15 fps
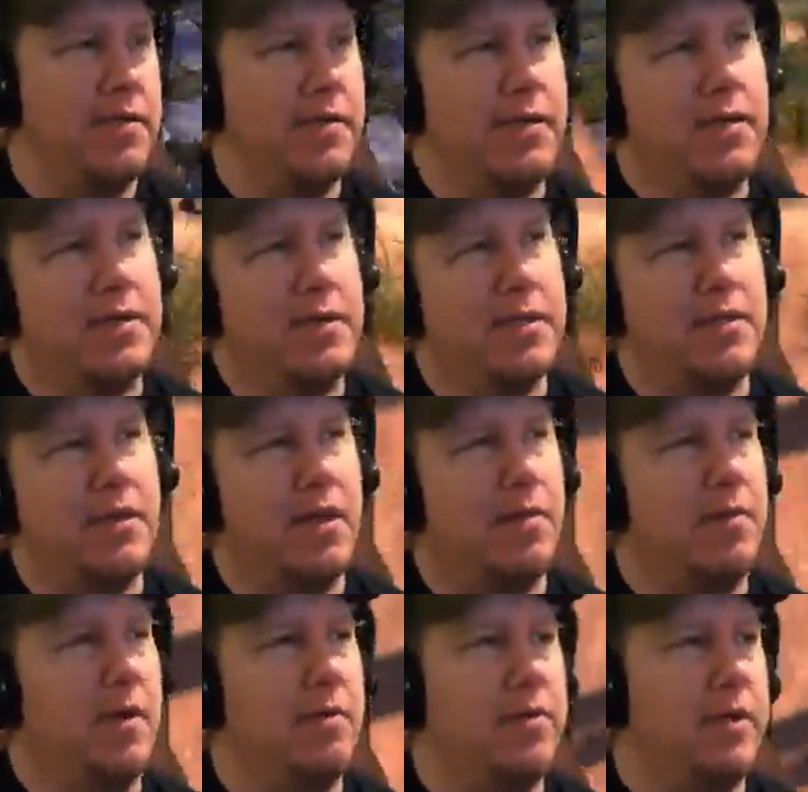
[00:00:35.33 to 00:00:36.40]
until I
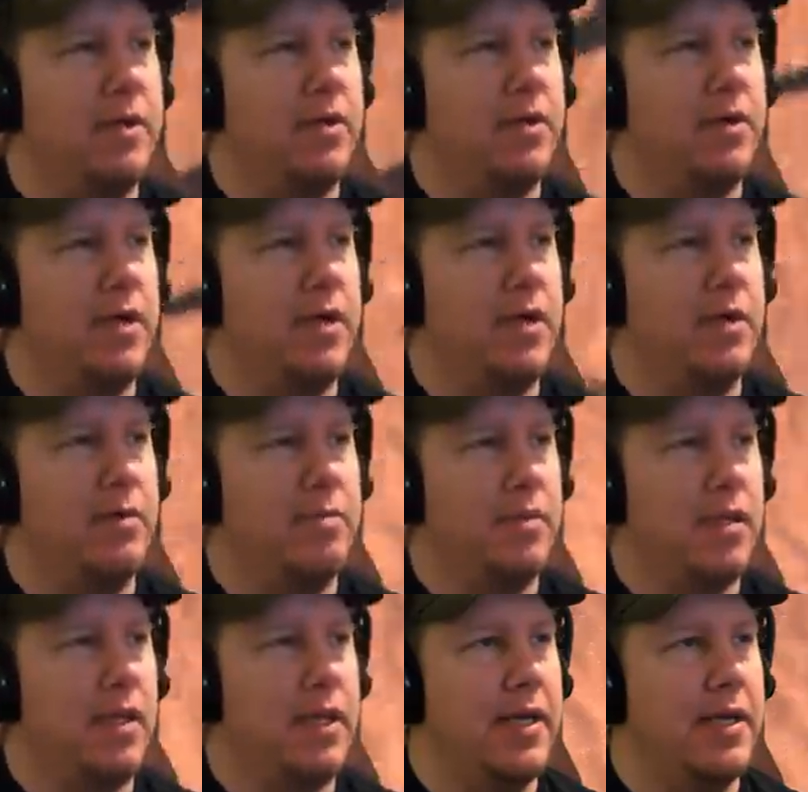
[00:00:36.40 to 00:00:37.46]
probably learn how to
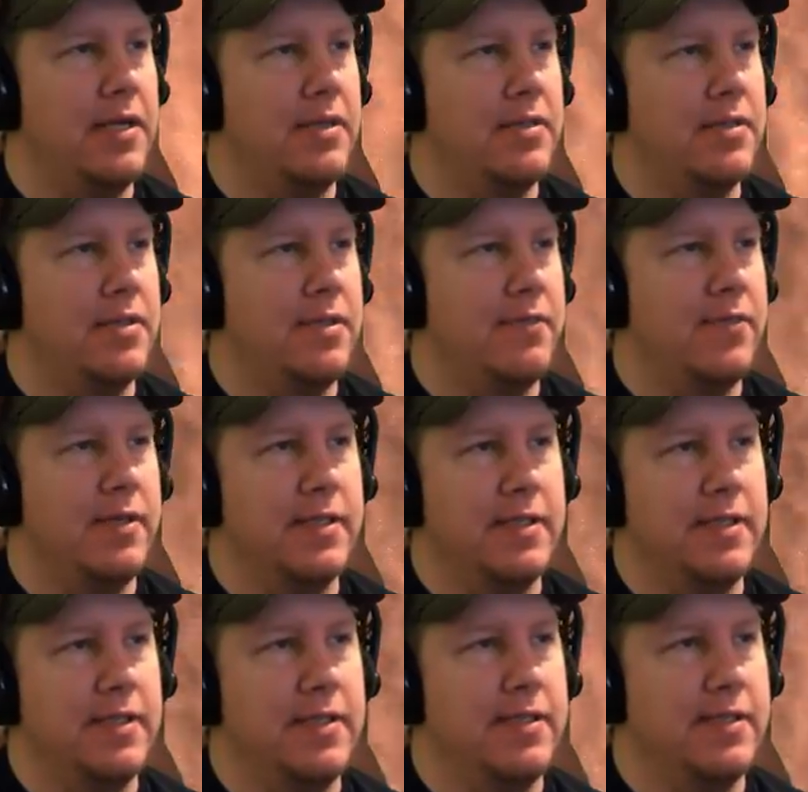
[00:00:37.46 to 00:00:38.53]
play it and stuff like
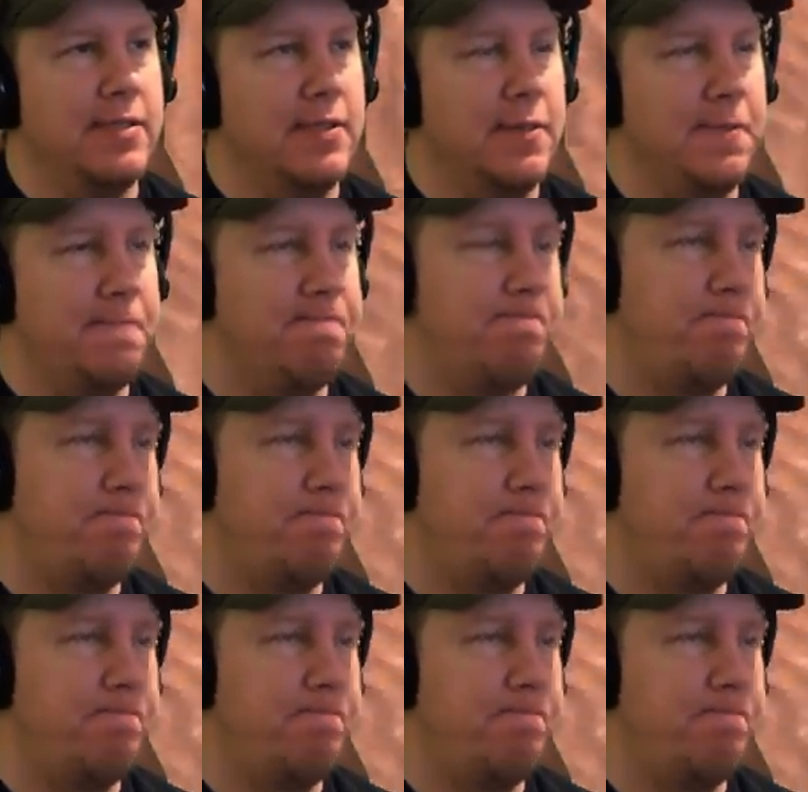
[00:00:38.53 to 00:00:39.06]
that, so.